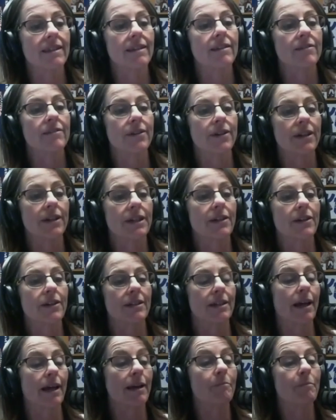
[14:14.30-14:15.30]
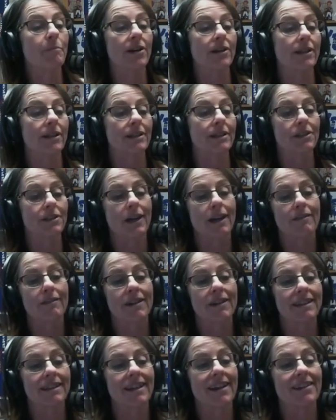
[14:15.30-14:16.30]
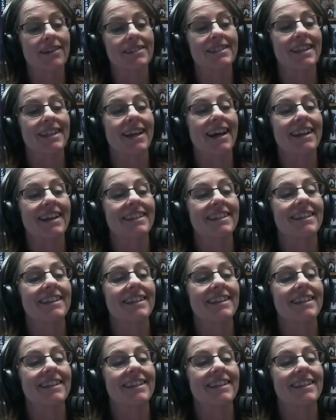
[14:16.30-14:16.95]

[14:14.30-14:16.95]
Very good. And Marilyn, did you have anything else to add?